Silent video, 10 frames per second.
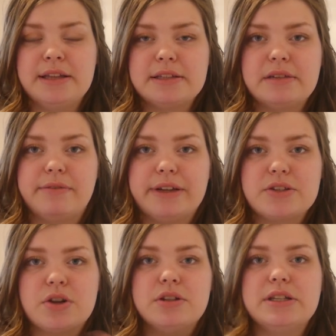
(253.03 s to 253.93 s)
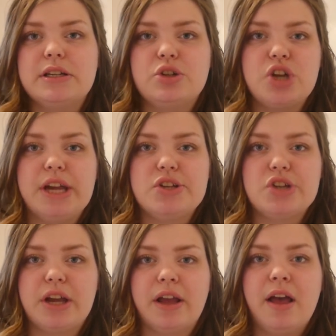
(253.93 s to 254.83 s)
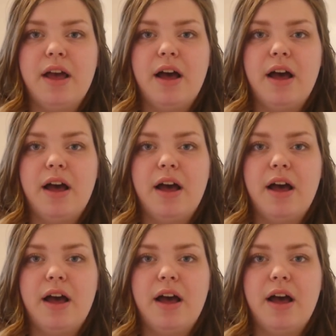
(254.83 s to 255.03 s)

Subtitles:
insulin rates constantly changing,